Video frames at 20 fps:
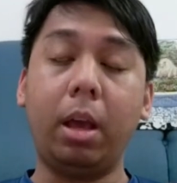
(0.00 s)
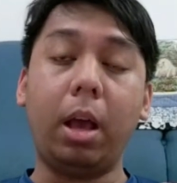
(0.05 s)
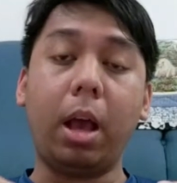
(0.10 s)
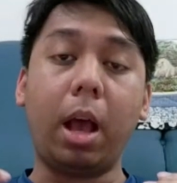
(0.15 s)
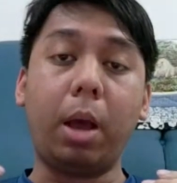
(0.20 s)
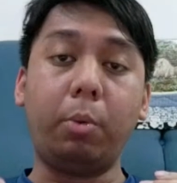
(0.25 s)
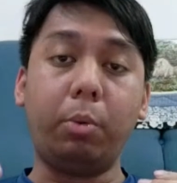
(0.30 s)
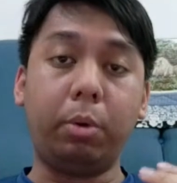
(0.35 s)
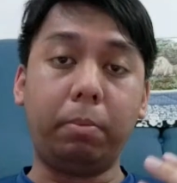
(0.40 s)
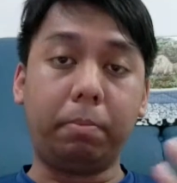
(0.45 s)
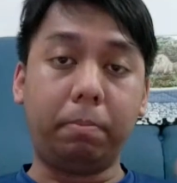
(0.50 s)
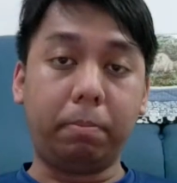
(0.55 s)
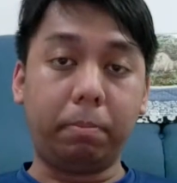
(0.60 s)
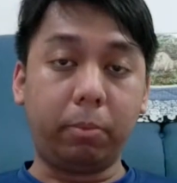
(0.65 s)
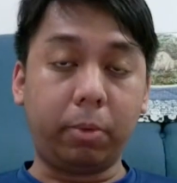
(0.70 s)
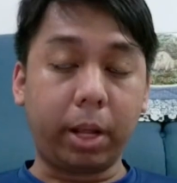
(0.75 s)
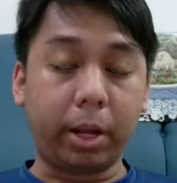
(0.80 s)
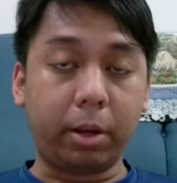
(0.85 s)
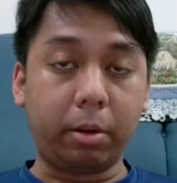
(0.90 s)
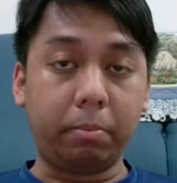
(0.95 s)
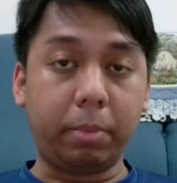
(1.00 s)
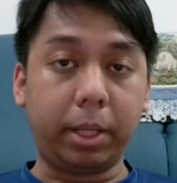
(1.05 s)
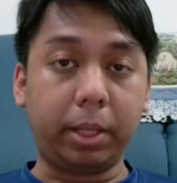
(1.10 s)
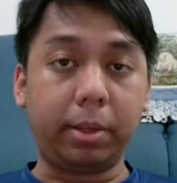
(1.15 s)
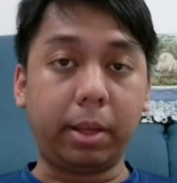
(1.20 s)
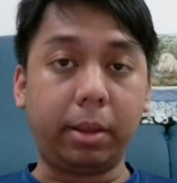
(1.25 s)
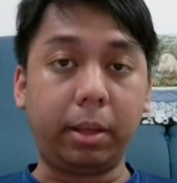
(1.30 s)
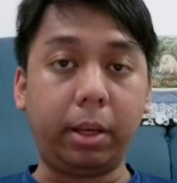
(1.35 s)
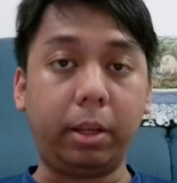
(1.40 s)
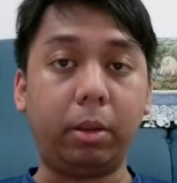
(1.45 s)
I would recommend
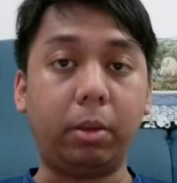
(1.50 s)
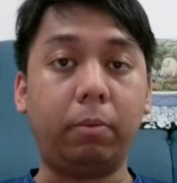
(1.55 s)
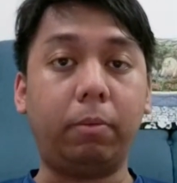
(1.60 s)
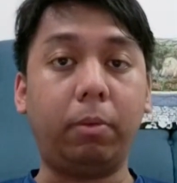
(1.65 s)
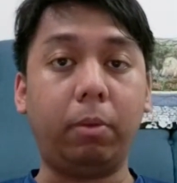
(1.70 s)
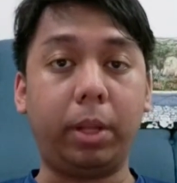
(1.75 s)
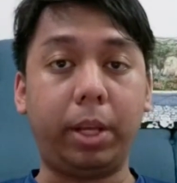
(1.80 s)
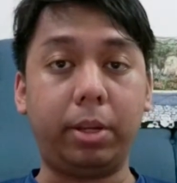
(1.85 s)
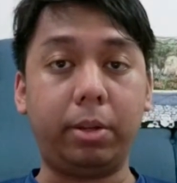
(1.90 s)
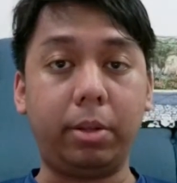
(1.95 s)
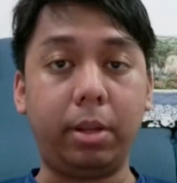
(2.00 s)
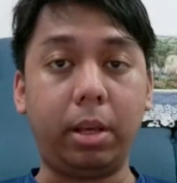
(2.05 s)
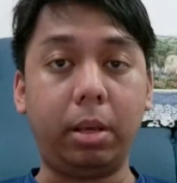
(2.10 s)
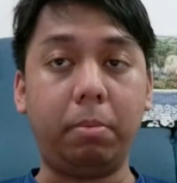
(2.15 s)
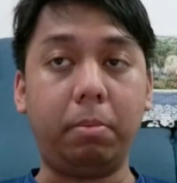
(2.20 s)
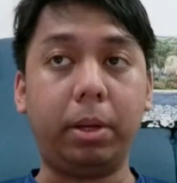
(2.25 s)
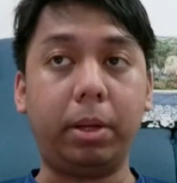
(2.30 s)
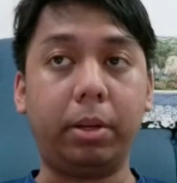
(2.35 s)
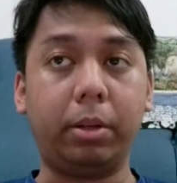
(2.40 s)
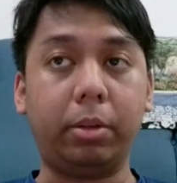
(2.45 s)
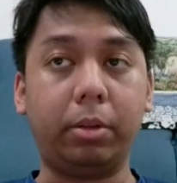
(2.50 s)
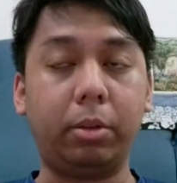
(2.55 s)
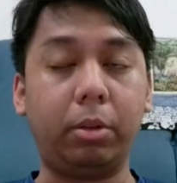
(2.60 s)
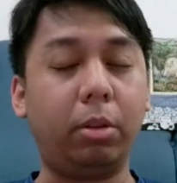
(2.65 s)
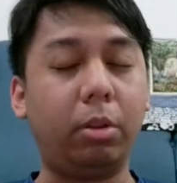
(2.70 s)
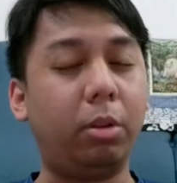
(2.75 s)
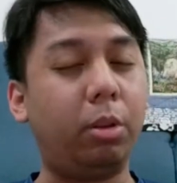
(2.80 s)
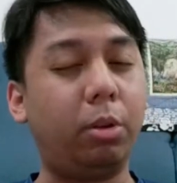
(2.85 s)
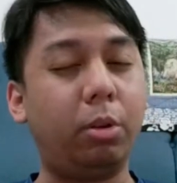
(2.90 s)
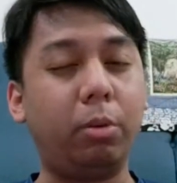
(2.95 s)
setting it to full HD because
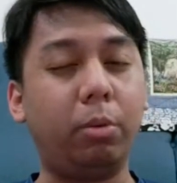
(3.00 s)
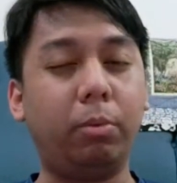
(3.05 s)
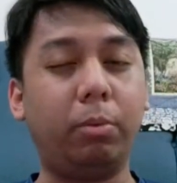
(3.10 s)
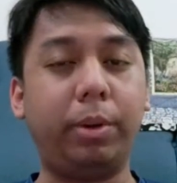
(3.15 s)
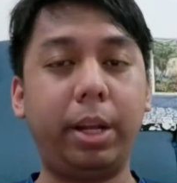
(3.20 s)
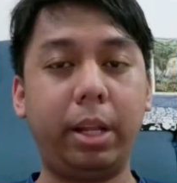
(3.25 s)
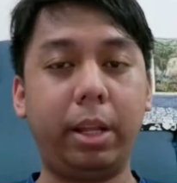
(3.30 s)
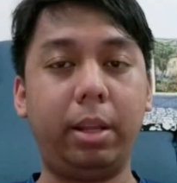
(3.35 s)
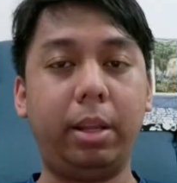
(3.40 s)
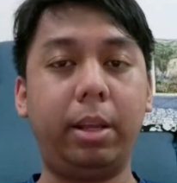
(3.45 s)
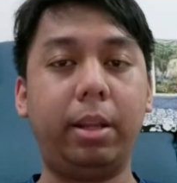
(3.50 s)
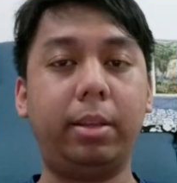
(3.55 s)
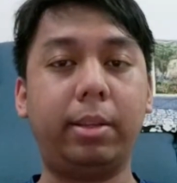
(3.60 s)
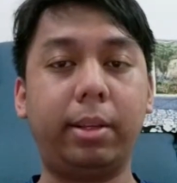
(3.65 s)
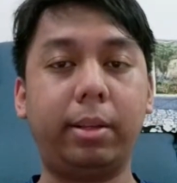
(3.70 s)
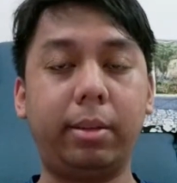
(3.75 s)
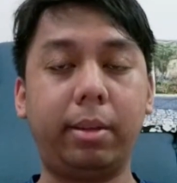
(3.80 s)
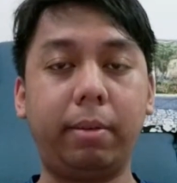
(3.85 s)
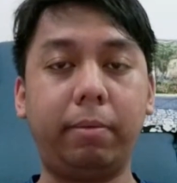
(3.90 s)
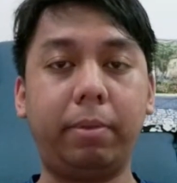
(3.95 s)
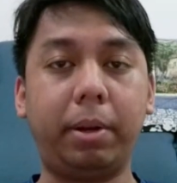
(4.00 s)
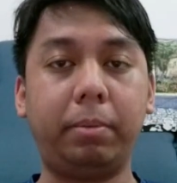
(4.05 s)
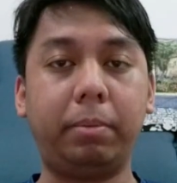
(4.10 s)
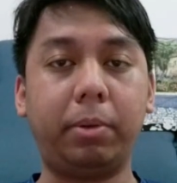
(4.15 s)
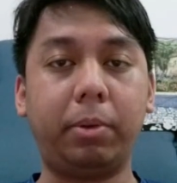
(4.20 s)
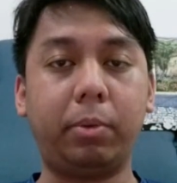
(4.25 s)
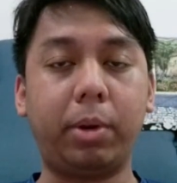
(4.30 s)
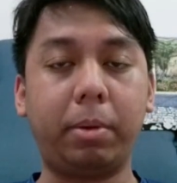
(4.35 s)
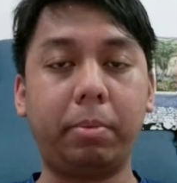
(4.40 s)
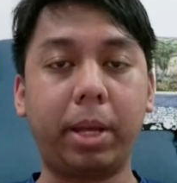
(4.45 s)
you don't really need 60 frames
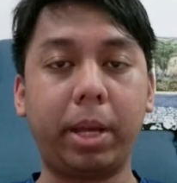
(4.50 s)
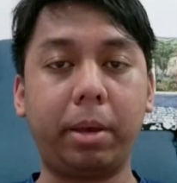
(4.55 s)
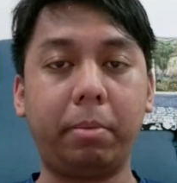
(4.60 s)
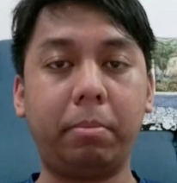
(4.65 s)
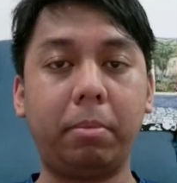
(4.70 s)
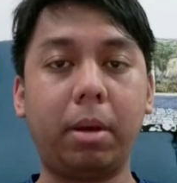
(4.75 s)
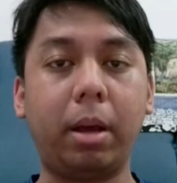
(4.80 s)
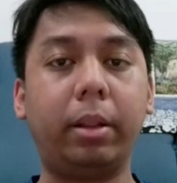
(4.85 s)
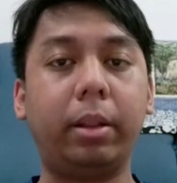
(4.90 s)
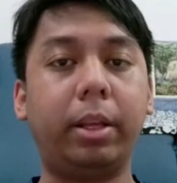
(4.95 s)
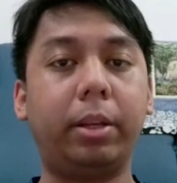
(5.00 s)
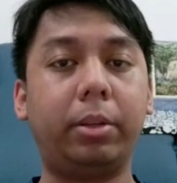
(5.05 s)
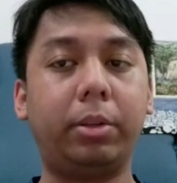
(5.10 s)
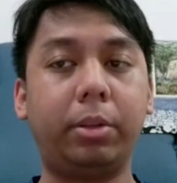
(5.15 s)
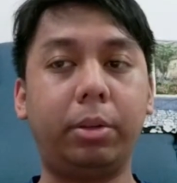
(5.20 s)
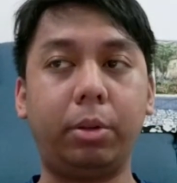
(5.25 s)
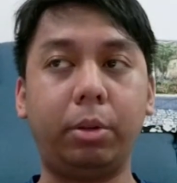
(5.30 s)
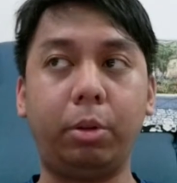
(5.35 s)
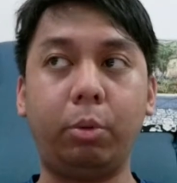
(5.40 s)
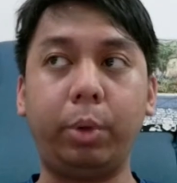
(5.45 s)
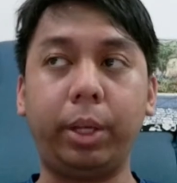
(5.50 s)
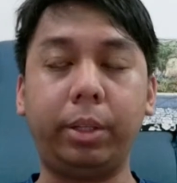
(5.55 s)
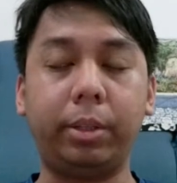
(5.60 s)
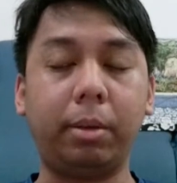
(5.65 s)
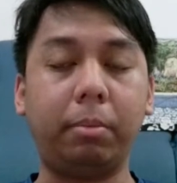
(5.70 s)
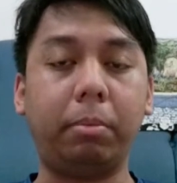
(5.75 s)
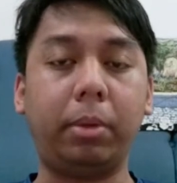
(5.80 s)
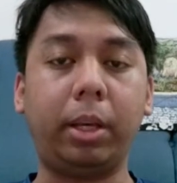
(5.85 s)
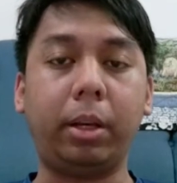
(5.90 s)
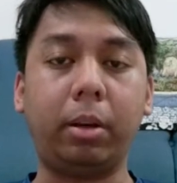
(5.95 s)
for webcam unless you're doing
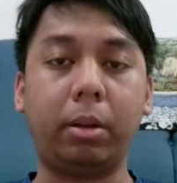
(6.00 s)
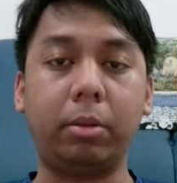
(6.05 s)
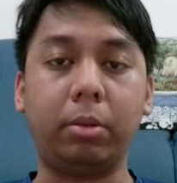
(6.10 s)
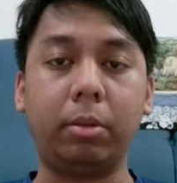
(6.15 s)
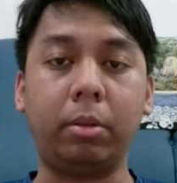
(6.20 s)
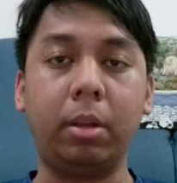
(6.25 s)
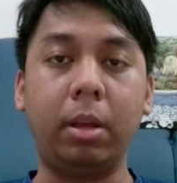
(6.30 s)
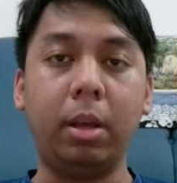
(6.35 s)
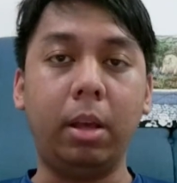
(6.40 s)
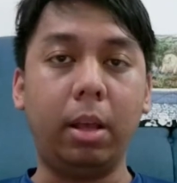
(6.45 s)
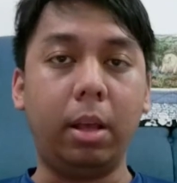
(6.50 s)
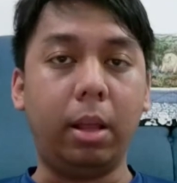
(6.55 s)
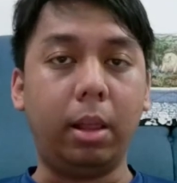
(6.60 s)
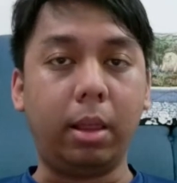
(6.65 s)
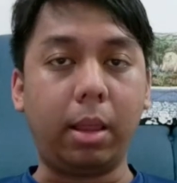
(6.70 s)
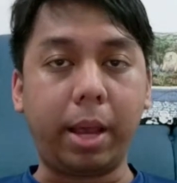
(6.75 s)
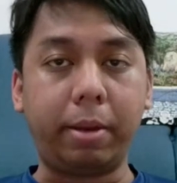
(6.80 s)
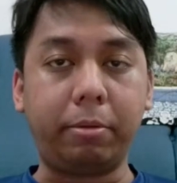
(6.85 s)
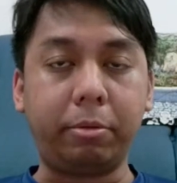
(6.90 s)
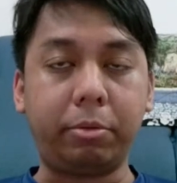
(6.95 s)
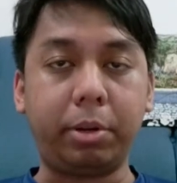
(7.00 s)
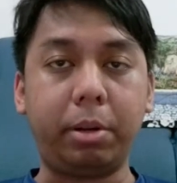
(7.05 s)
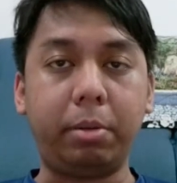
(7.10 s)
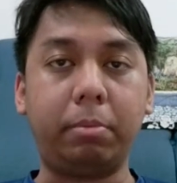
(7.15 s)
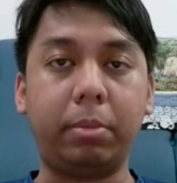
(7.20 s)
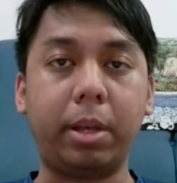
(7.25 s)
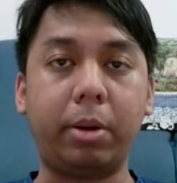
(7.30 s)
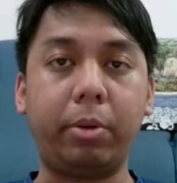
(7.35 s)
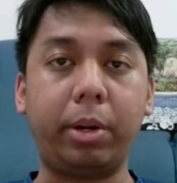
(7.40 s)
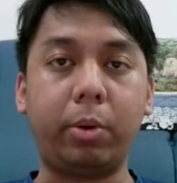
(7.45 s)
something on live
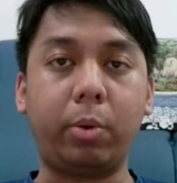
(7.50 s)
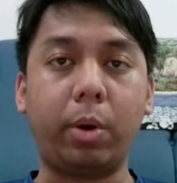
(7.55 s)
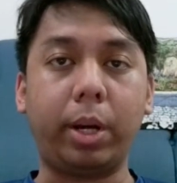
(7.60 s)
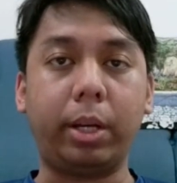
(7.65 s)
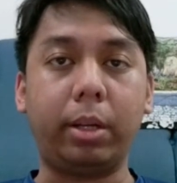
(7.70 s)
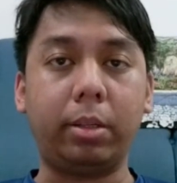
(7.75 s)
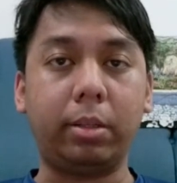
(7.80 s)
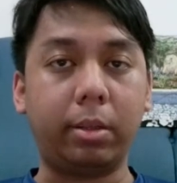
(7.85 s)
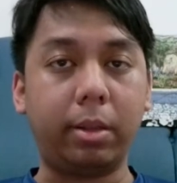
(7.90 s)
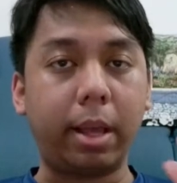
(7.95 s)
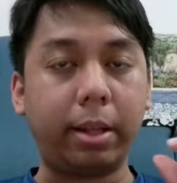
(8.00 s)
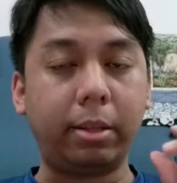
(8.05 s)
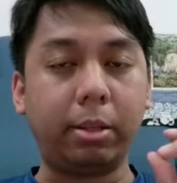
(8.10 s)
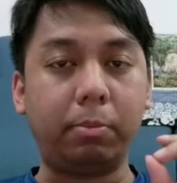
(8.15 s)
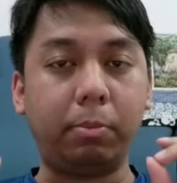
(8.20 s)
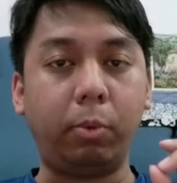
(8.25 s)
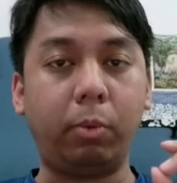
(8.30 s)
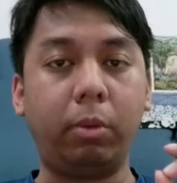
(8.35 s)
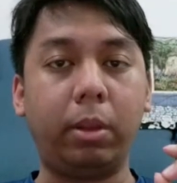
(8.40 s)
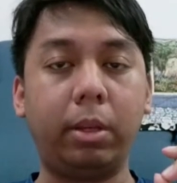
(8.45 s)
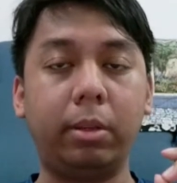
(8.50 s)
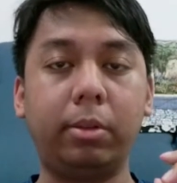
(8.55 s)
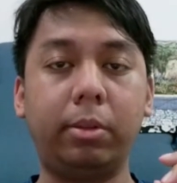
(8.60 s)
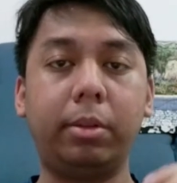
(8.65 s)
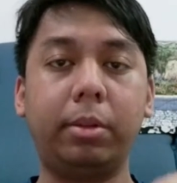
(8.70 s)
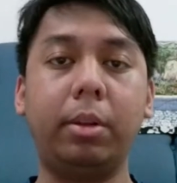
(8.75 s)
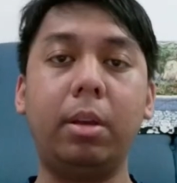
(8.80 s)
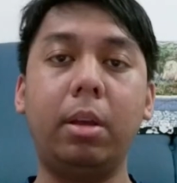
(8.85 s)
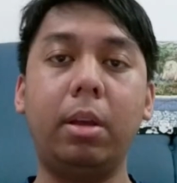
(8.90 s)
streams that requires that smoothness.